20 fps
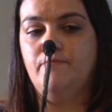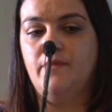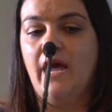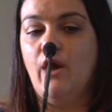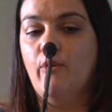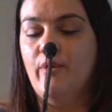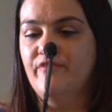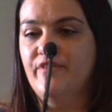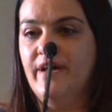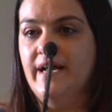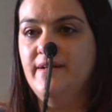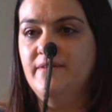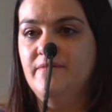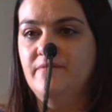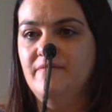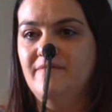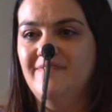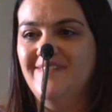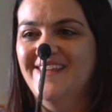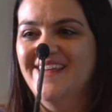However,
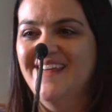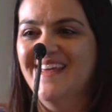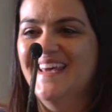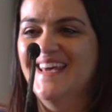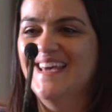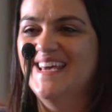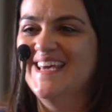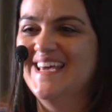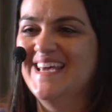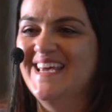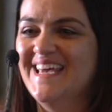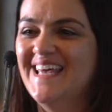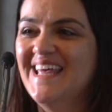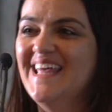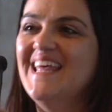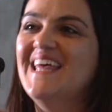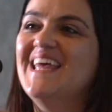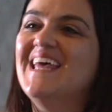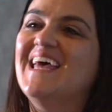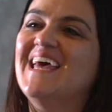
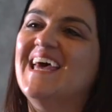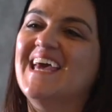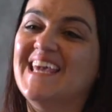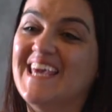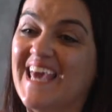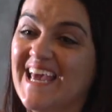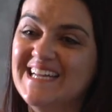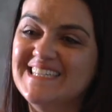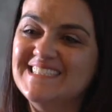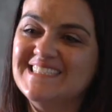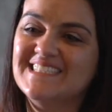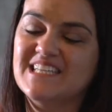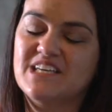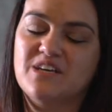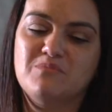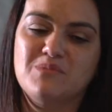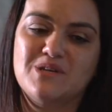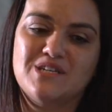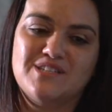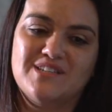again, the
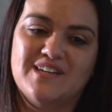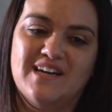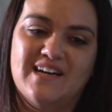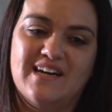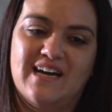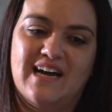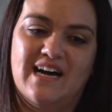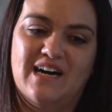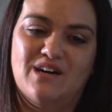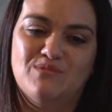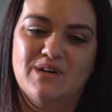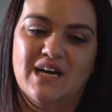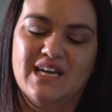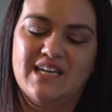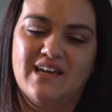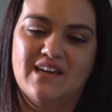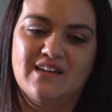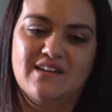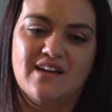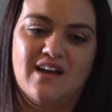Commissioner,
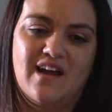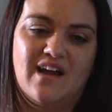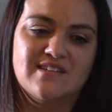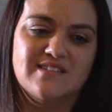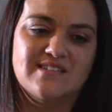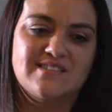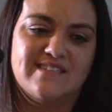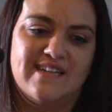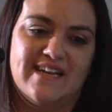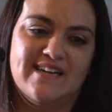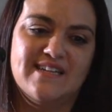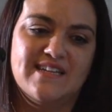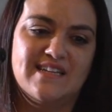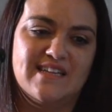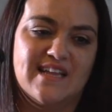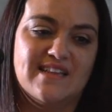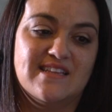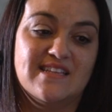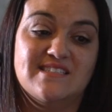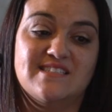understanding
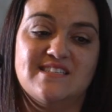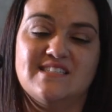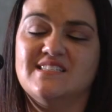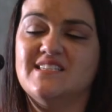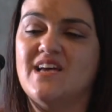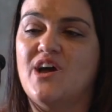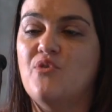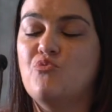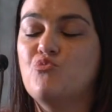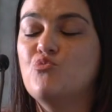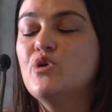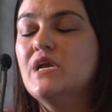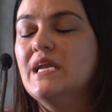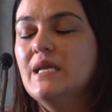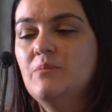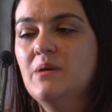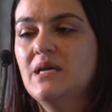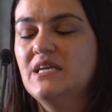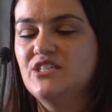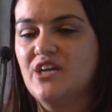that this is a
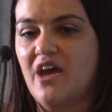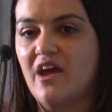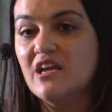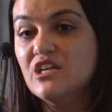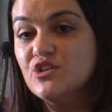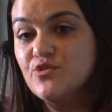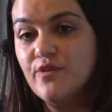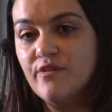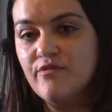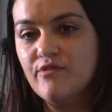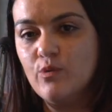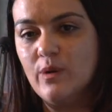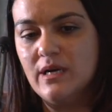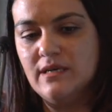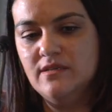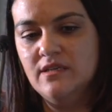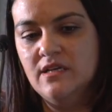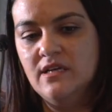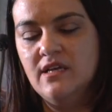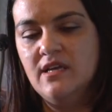really big change for
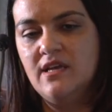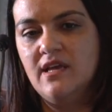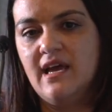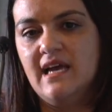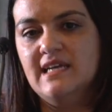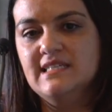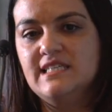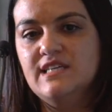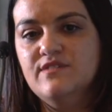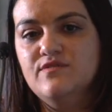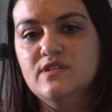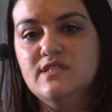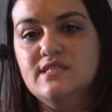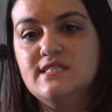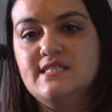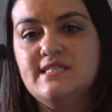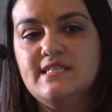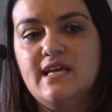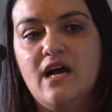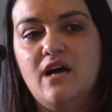everyone, has given
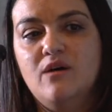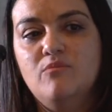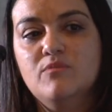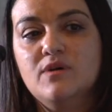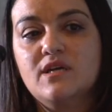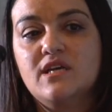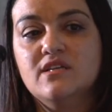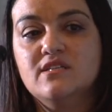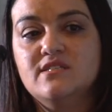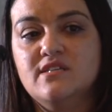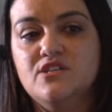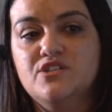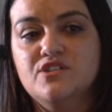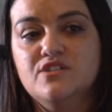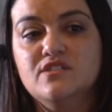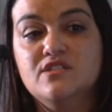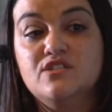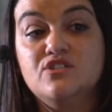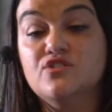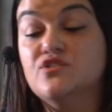some
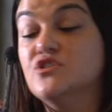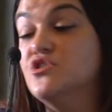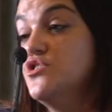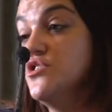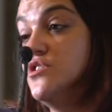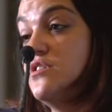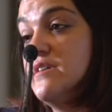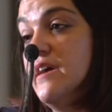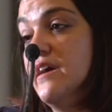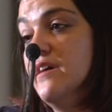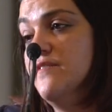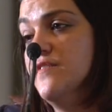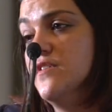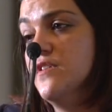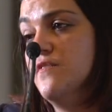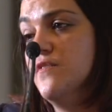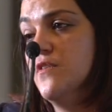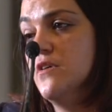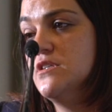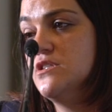concessions to the due date for
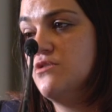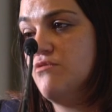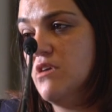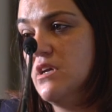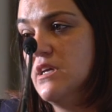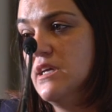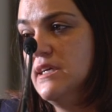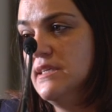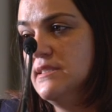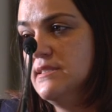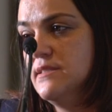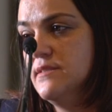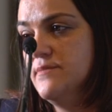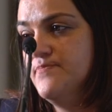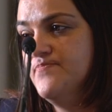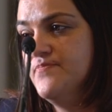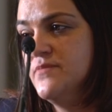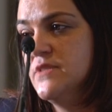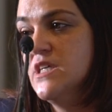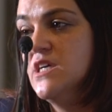the first 3 years.
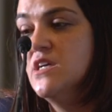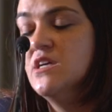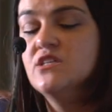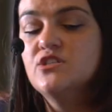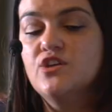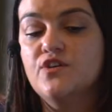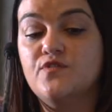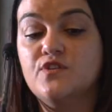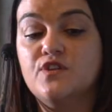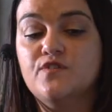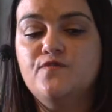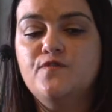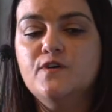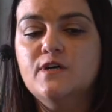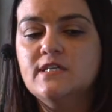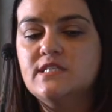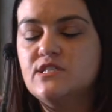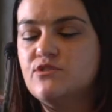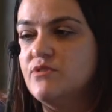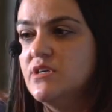So for the
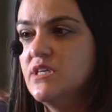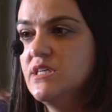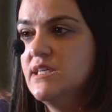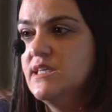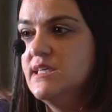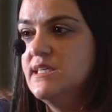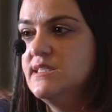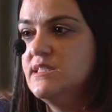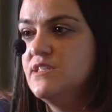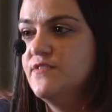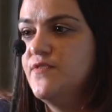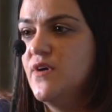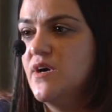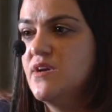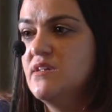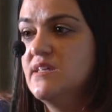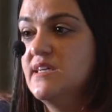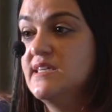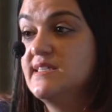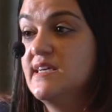first 3 years, the
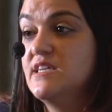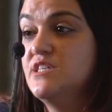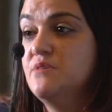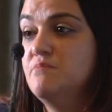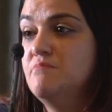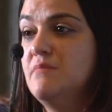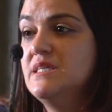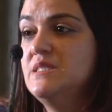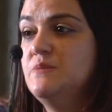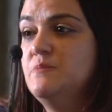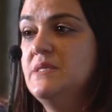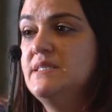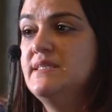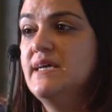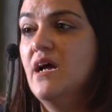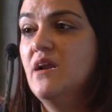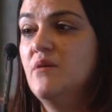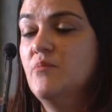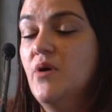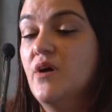finalisation must be
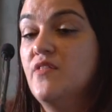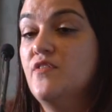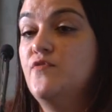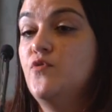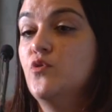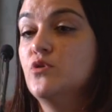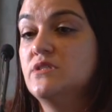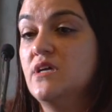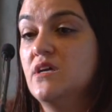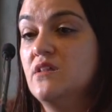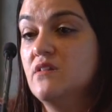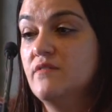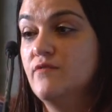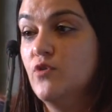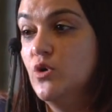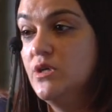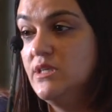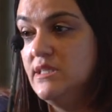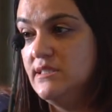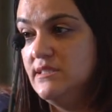done by the 14th of
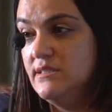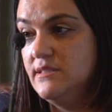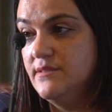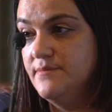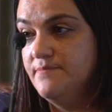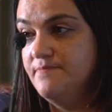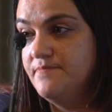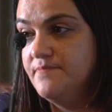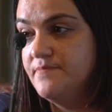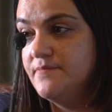August